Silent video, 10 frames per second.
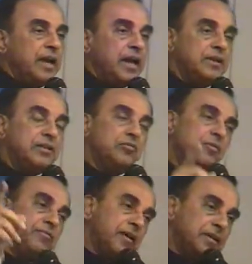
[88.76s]
and you
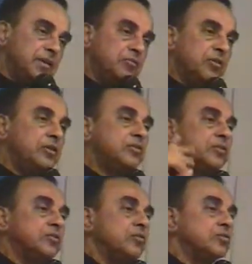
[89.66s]
will find them only in
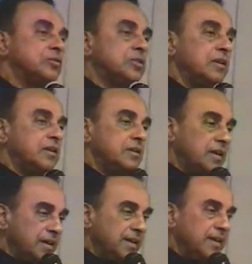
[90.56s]
the
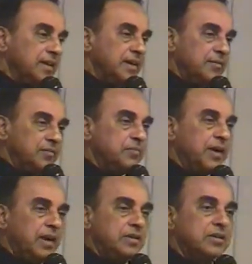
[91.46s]
coastal
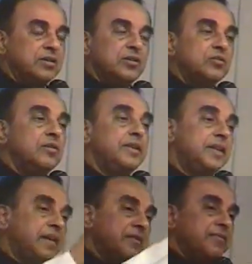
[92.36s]
part. You will
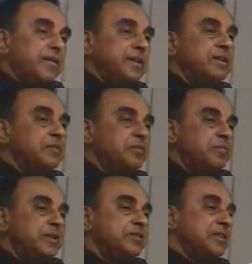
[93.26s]
never find them in
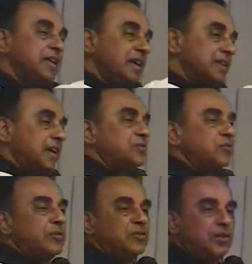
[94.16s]
mid-sea, and that
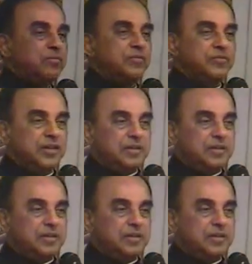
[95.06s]
too on top of